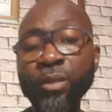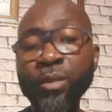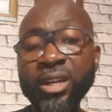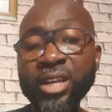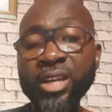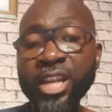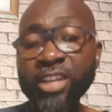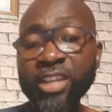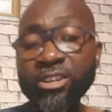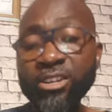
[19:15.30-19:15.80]

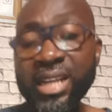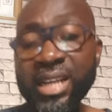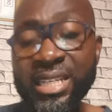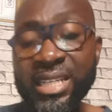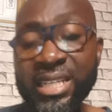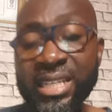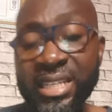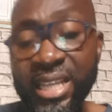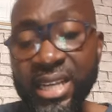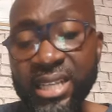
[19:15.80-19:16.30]
National
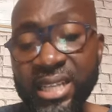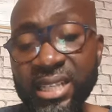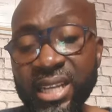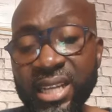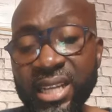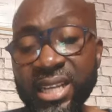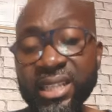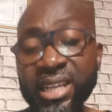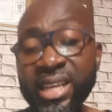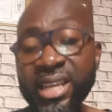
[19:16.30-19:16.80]

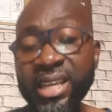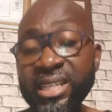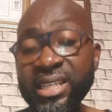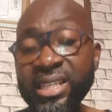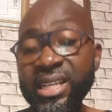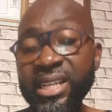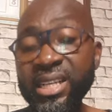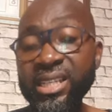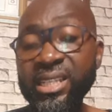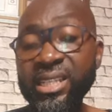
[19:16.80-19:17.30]
Intelligence
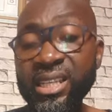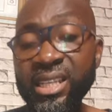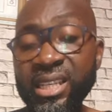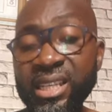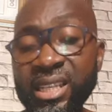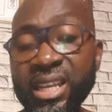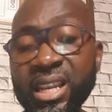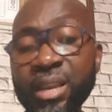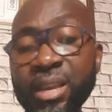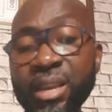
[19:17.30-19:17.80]
Agency
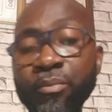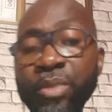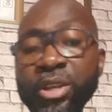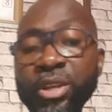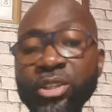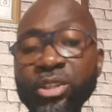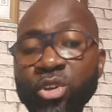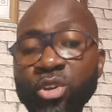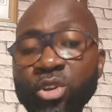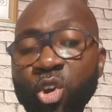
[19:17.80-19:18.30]

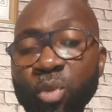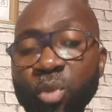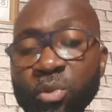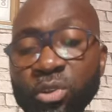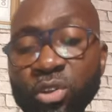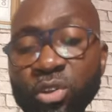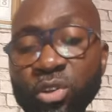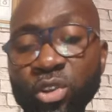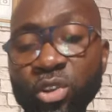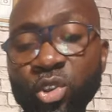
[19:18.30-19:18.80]
Pension
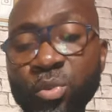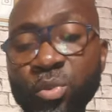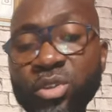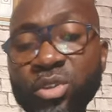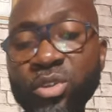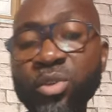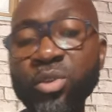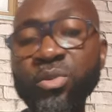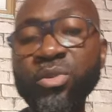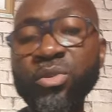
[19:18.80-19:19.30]
Commission to be
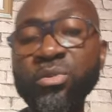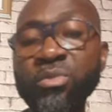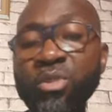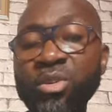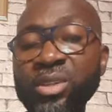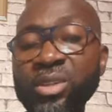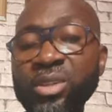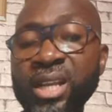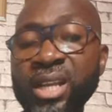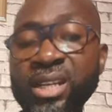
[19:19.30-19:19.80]
subsumed
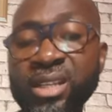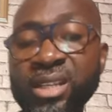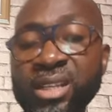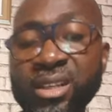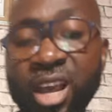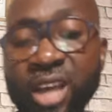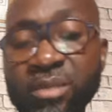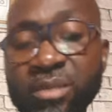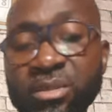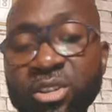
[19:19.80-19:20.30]
under the
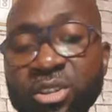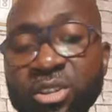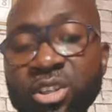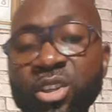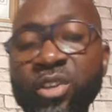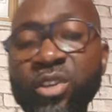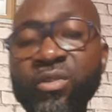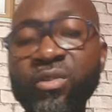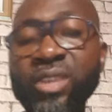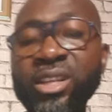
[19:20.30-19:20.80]

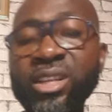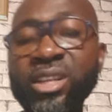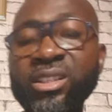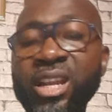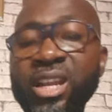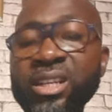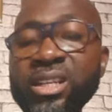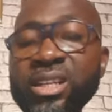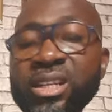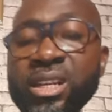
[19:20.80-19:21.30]
administration of
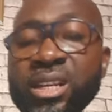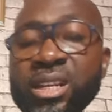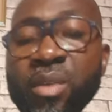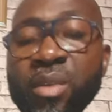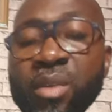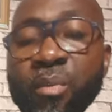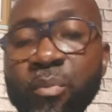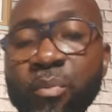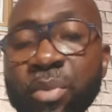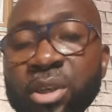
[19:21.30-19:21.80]
National
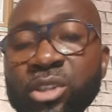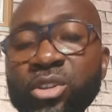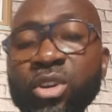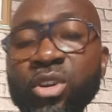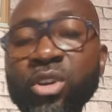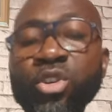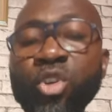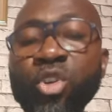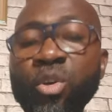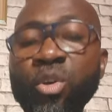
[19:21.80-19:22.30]

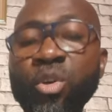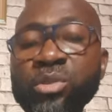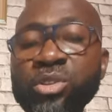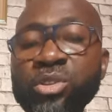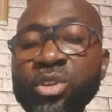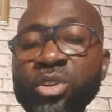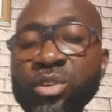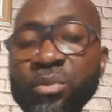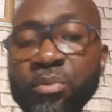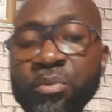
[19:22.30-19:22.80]
Pension
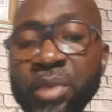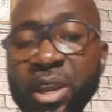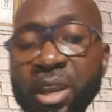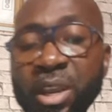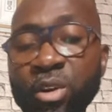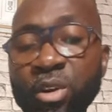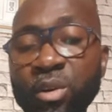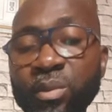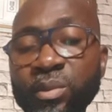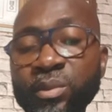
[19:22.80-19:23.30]
Commission,
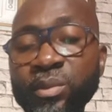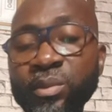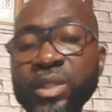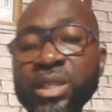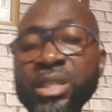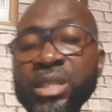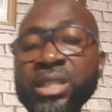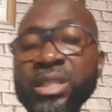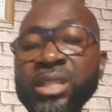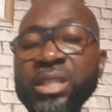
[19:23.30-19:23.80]
PENCOM.
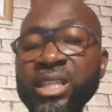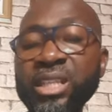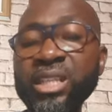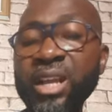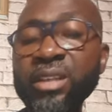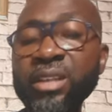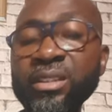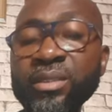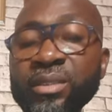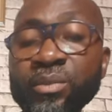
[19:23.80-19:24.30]

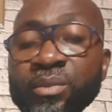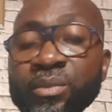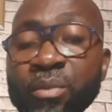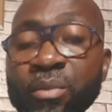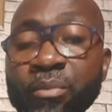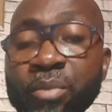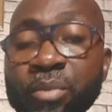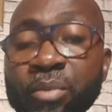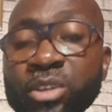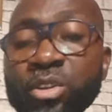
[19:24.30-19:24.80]
Nigerian
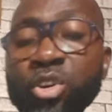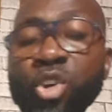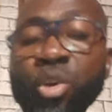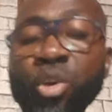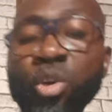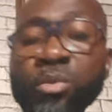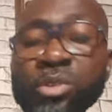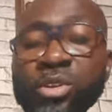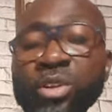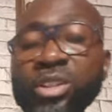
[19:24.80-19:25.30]
Pension
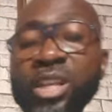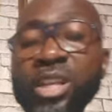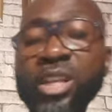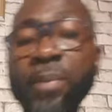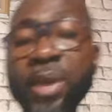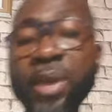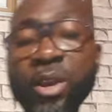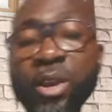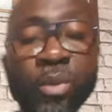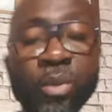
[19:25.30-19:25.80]
Commission, yeah,
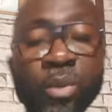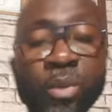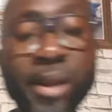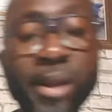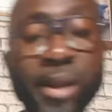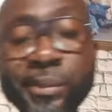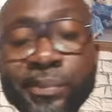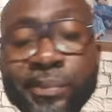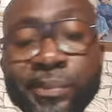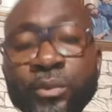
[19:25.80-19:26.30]
PENCOM, yeah.
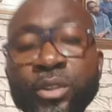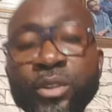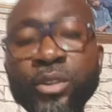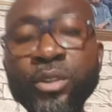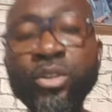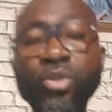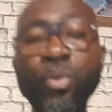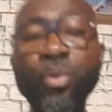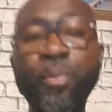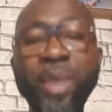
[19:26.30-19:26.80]

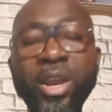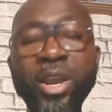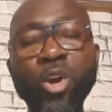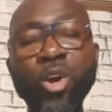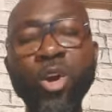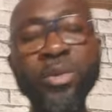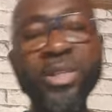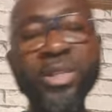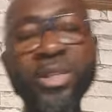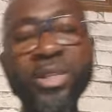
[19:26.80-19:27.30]
So
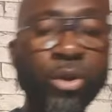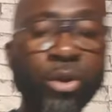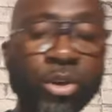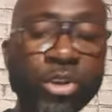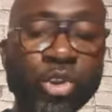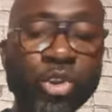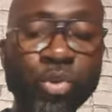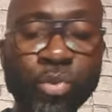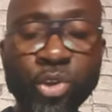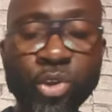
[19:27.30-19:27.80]
PENCOM is now
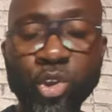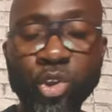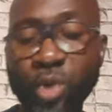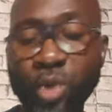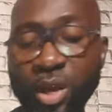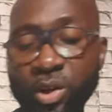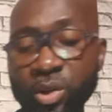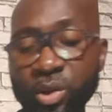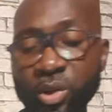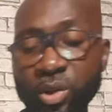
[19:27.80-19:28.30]
going to be
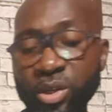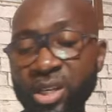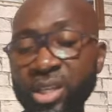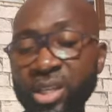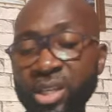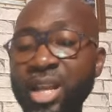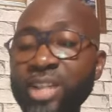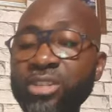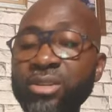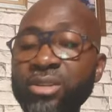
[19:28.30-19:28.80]
swallowing in
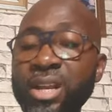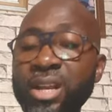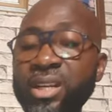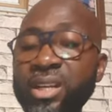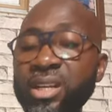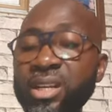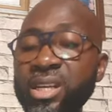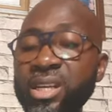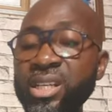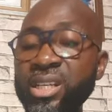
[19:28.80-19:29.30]

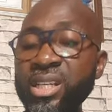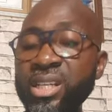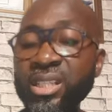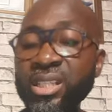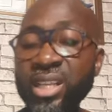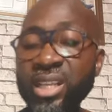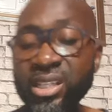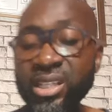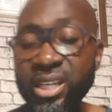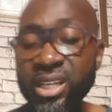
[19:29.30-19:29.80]
National
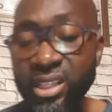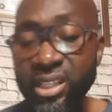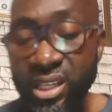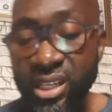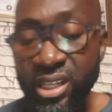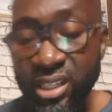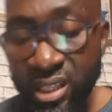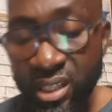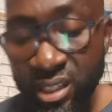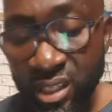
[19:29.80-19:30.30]
Intelligence
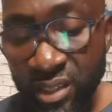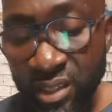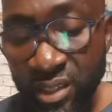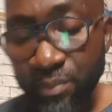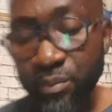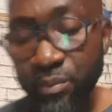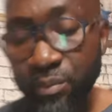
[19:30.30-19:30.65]
Agency